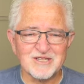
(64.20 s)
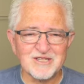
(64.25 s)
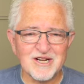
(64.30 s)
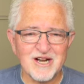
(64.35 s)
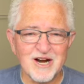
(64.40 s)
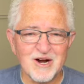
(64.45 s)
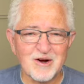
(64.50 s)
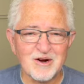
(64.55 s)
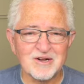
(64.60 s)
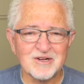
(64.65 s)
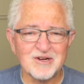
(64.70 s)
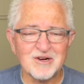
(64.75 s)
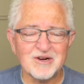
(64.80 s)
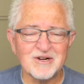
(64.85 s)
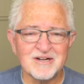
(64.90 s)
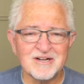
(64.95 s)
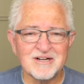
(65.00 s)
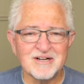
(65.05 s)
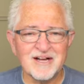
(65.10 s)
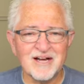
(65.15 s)
character.
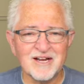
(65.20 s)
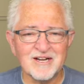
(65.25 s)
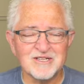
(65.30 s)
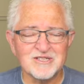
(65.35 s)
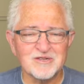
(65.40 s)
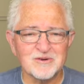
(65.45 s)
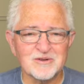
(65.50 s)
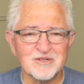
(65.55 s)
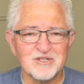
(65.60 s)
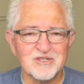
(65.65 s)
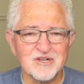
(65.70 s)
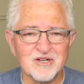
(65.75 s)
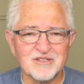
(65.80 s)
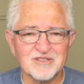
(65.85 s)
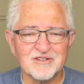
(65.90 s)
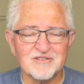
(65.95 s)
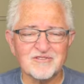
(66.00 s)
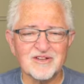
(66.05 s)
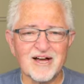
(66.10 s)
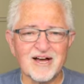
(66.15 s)
And as a
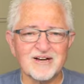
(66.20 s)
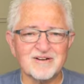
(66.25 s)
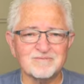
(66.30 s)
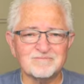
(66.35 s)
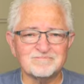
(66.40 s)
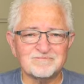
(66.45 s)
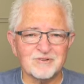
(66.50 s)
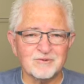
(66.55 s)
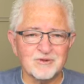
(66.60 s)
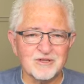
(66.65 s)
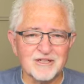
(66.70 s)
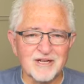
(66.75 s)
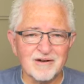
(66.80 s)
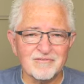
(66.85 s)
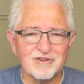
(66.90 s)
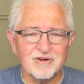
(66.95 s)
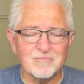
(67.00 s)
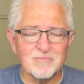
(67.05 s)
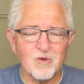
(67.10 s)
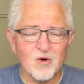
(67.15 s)
result of that, we
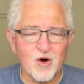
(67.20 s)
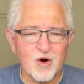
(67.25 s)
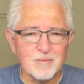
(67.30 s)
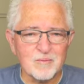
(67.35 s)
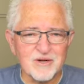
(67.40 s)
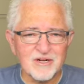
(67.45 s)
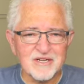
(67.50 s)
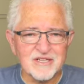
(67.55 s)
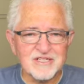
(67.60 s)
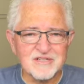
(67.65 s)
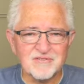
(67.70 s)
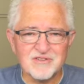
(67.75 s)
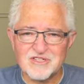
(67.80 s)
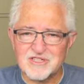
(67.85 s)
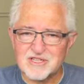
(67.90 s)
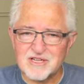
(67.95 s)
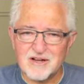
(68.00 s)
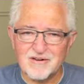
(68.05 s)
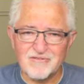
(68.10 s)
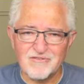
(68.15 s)
love him more because of
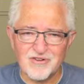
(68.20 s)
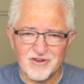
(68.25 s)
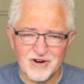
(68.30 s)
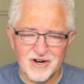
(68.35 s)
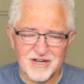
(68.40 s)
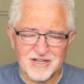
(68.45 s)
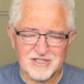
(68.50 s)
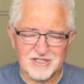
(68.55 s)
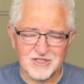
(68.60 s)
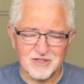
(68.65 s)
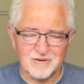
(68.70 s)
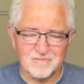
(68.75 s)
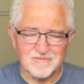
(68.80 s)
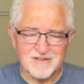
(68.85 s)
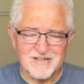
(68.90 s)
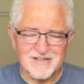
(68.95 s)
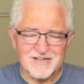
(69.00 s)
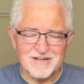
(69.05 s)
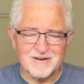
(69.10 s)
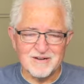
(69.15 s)
his love for us. So
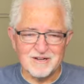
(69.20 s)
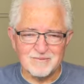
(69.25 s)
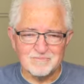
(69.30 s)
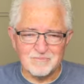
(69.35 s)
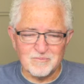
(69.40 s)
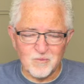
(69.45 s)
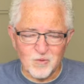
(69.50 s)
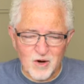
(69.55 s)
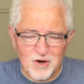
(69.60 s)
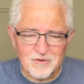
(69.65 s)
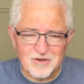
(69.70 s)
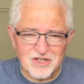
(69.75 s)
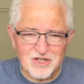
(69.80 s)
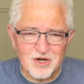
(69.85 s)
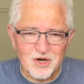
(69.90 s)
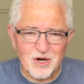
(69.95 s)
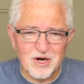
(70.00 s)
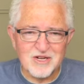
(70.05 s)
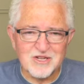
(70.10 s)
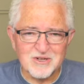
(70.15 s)
I want to
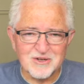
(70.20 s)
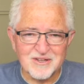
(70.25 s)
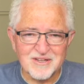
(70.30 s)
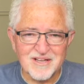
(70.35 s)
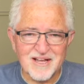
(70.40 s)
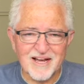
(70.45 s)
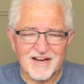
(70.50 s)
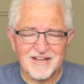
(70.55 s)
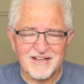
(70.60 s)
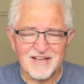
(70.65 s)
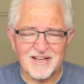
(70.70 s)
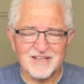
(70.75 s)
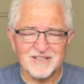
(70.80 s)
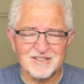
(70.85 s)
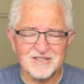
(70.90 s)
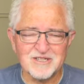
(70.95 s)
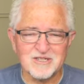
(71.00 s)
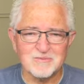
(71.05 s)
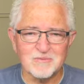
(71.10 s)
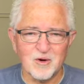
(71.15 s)
encourage you in that again
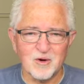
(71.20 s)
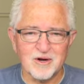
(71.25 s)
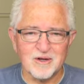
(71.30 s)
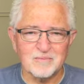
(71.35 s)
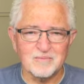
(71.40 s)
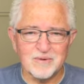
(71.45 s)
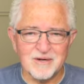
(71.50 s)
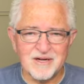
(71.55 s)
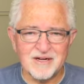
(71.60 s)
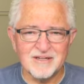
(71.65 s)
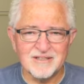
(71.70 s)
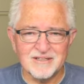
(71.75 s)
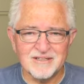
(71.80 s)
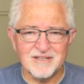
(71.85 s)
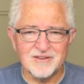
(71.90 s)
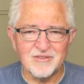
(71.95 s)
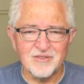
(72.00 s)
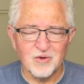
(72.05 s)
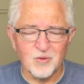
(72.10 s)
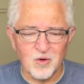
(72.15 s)
this morning. Be
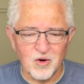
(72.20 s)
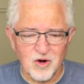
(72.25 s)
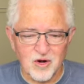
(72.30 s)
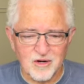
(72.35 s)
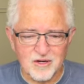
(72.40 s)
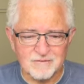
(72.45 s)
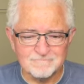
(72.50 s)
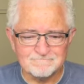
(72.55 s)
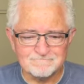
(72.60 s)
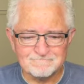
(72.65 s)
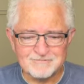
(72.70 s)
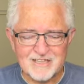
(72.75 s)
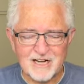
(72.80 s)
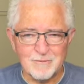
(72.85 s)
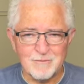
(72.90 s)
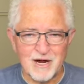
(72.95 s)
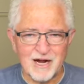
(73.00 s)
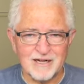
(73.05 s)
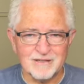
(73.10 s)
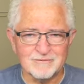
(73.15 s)
in the Word.
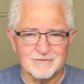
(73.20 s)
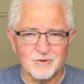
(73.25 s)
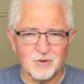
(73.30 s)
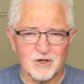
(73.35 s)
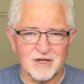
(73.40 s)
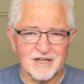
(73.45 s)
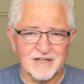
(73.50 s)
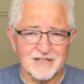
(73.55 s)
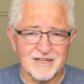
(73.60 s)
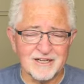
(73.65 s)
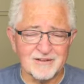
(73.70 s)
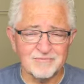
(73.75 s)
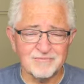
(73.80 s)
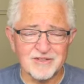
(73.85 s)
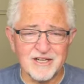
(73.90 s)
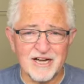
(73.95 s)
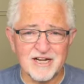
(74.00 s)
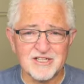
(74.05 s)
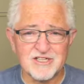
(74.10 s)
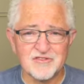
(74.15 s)
Amen. Well, again,
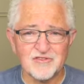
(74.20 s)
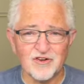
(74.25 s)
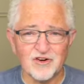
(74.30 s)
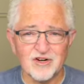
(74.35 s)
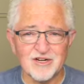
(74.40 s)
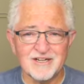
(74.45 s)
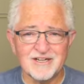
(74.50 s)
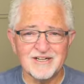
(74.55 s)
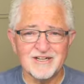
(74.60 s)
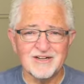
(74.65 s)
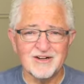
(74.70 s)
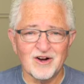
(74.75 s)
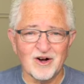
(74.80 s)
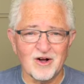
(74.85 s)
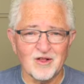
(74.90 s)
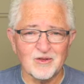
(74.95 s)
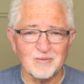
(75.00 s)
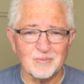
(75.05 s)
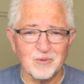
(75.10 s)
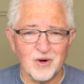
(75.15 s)
thanks for
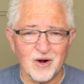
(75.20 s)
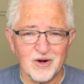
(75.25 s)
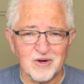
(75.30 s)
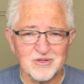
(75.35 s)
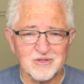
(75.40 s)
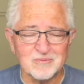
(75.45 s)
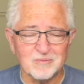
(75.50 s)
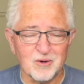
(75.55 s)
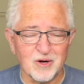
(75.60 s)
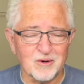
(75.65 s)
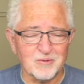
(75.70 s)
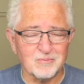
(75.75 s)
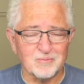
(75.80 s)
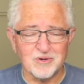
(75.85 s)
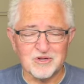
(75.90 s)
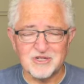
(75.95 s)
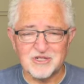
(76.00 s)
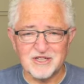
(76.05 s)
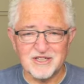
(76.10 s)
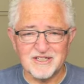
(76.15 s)
all the prayers. Boy,
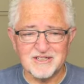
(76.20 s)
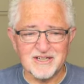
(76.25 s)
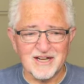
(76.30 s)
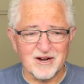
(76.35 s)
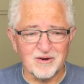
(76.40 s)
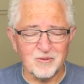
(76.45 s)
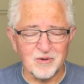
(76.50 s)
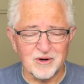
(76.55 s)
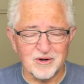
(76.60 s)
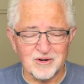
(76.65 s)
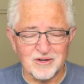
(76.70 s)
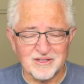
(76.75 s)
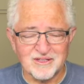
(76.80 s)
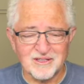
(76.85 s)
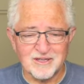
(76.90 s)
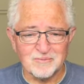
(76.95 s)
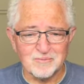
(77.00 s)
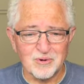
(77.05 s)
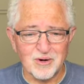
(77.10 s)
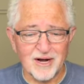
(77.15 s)
appreciate that. We are in
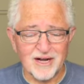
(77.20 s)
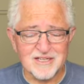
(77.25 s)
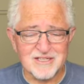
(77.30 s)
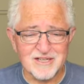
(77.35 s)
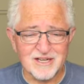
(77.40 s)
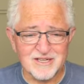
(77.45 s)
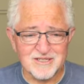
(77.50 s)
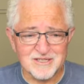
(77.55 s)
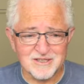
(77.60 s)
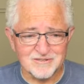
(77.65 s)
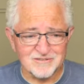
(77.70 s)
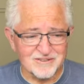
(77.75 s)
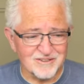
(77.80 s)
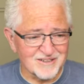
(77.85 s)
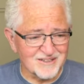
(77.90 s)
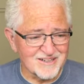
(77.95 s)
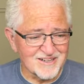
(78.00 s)
the process of,